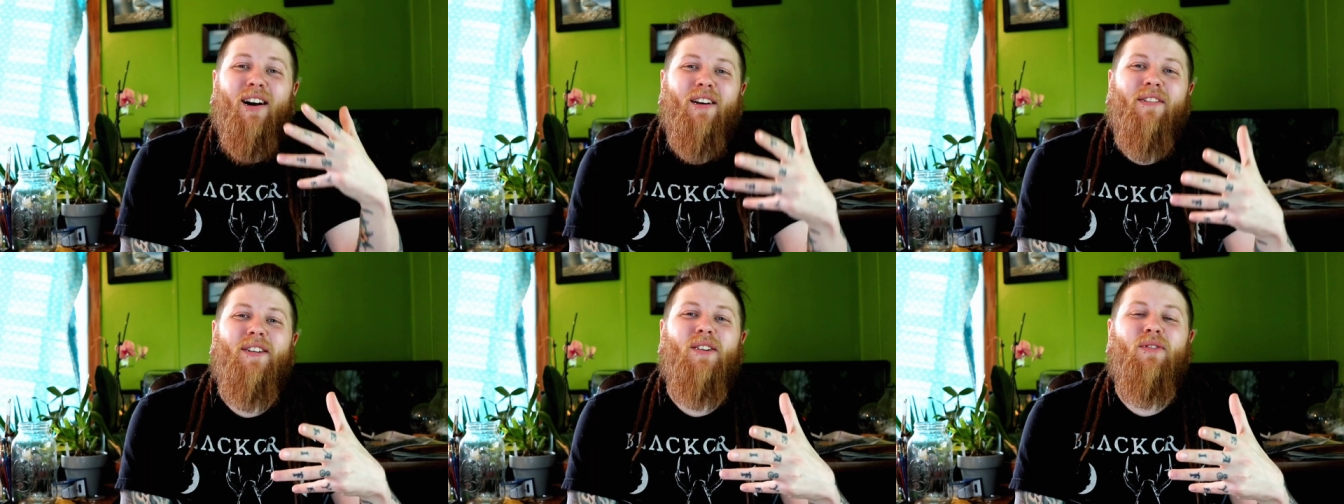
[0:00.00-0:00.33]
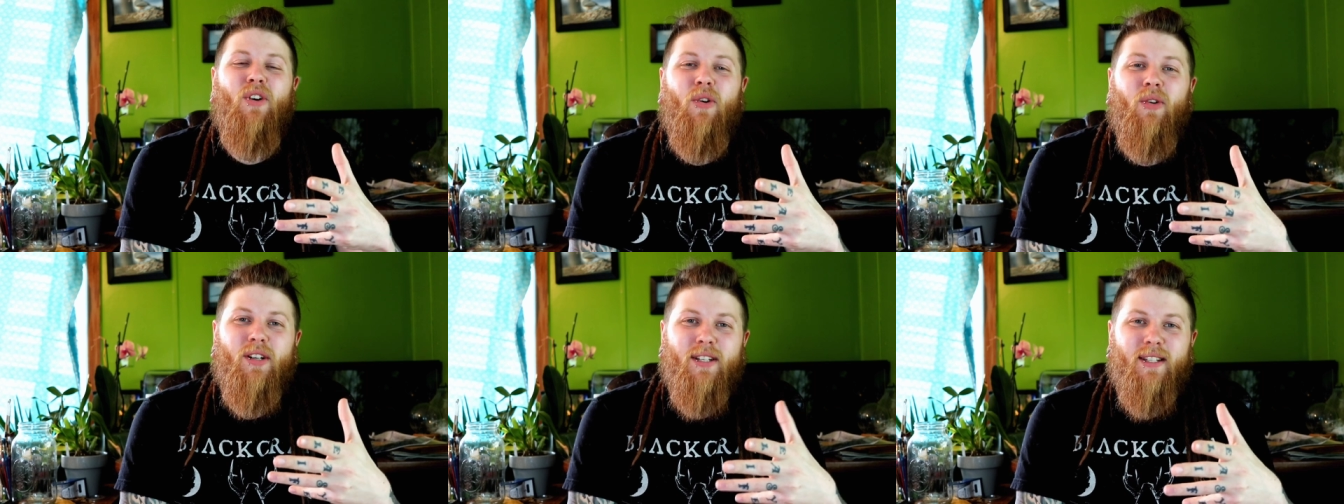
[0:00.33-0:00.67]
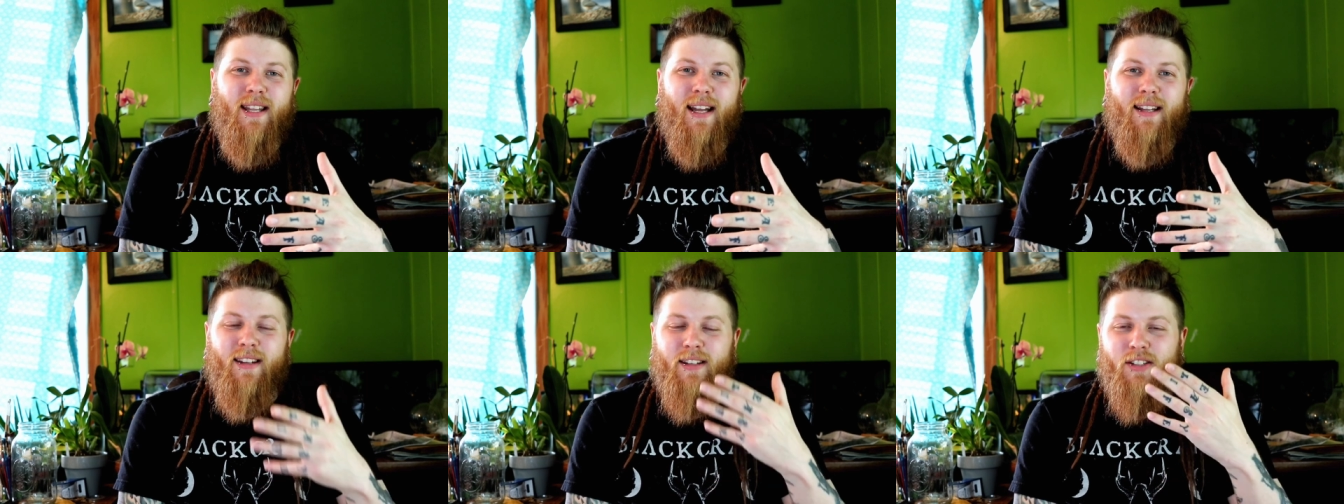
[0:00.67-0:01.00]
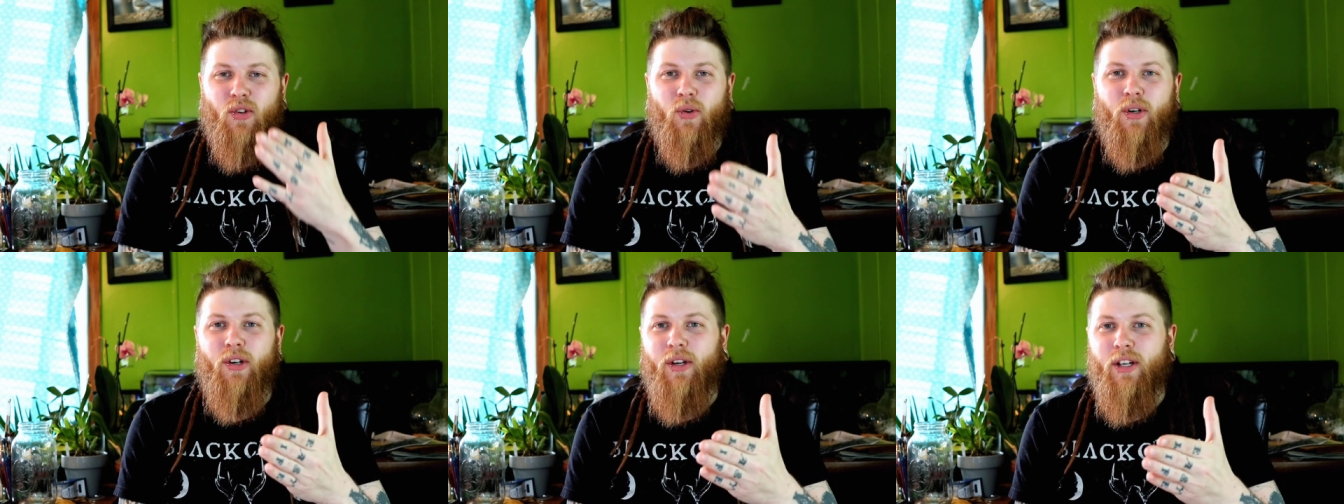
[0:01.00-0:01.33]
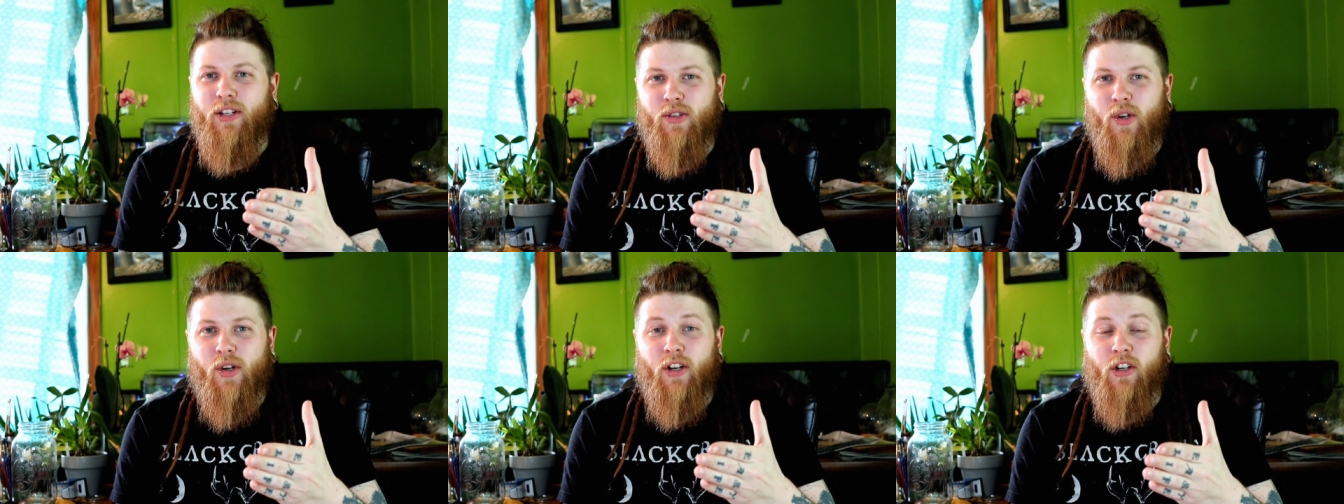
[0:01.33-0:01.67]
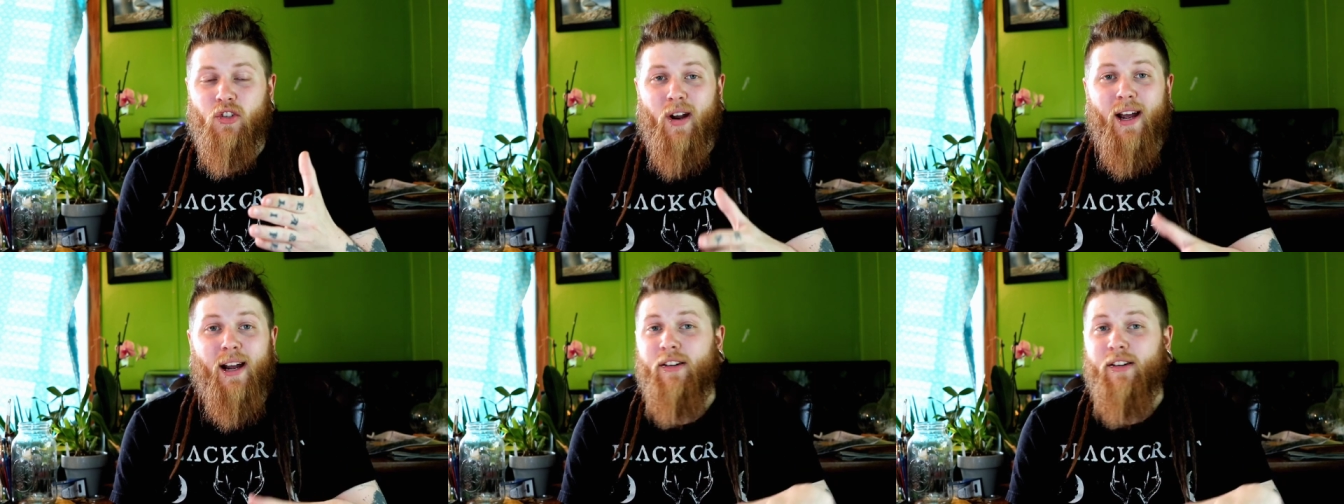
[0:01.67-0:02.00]
If you notice that the soil is starting to
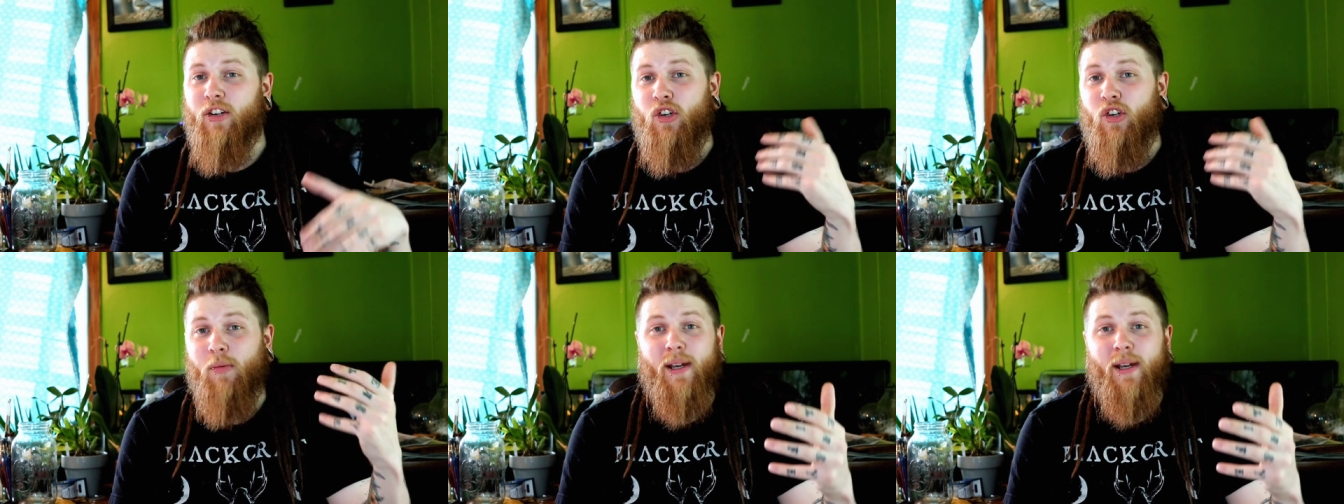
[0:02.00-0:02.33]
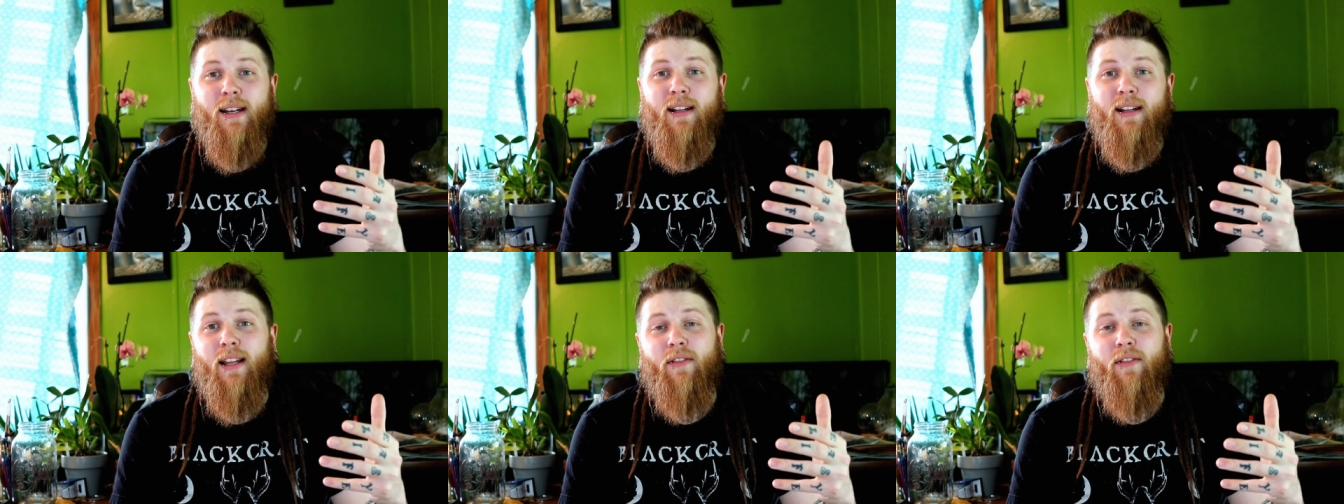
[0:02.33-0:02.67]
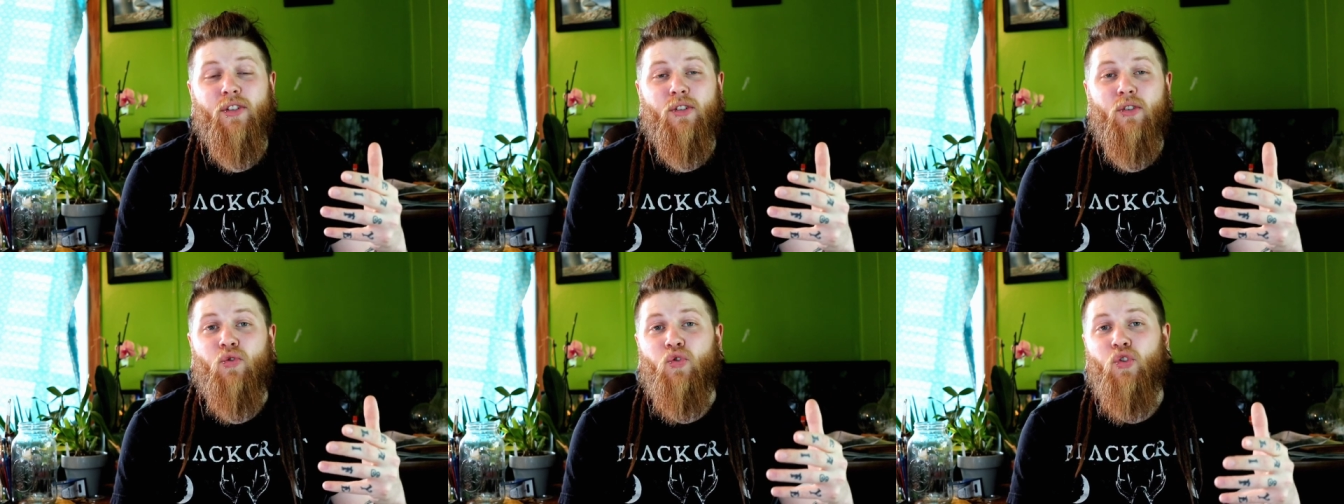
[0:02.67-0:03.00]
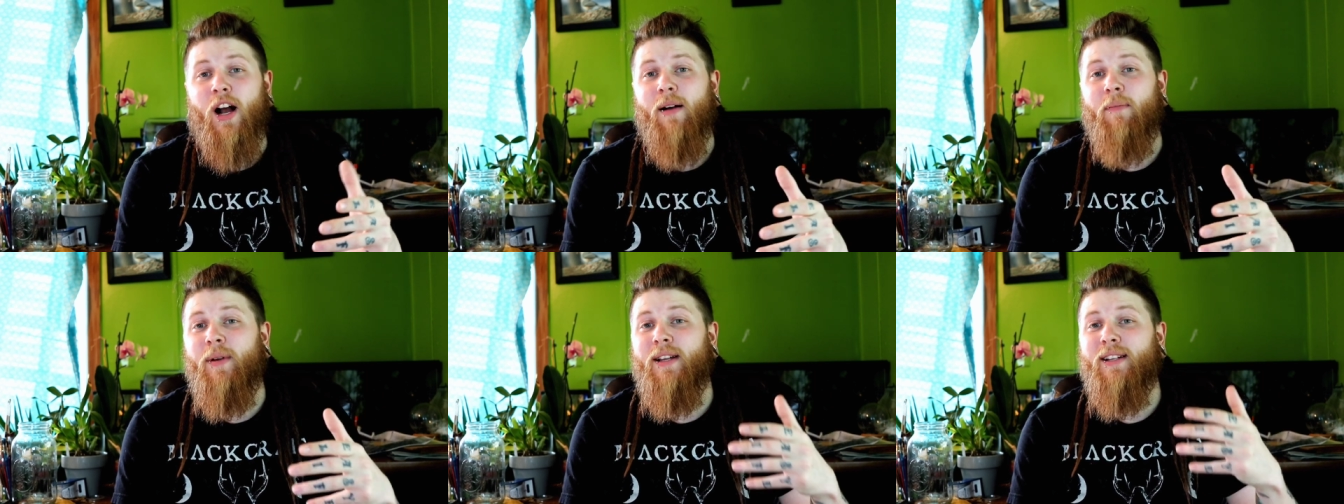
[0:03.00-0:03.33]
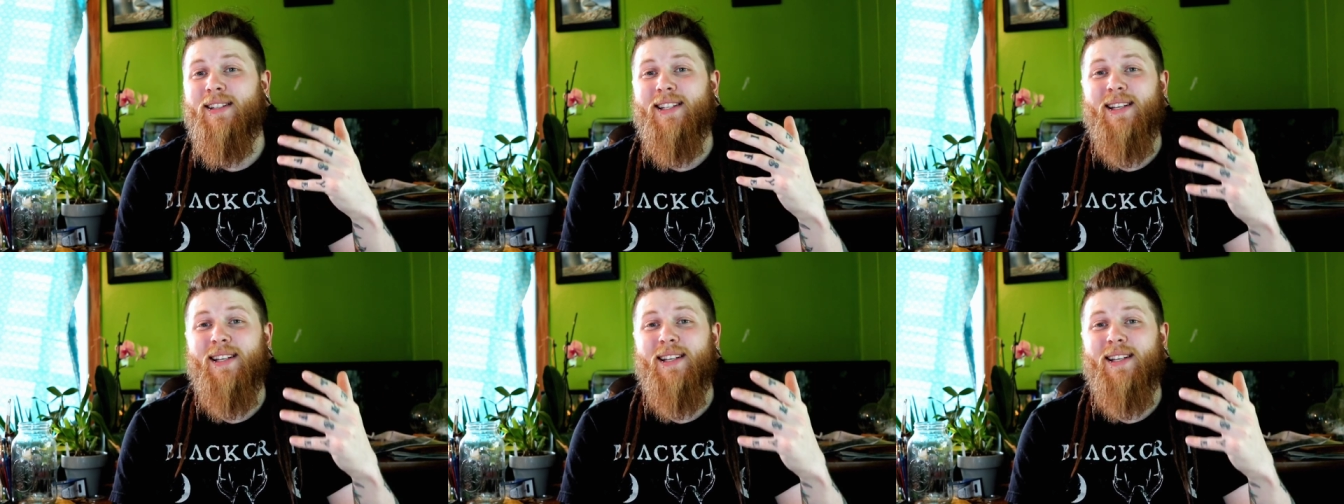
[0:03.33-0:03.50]
dry out and your humidity levels are dropping,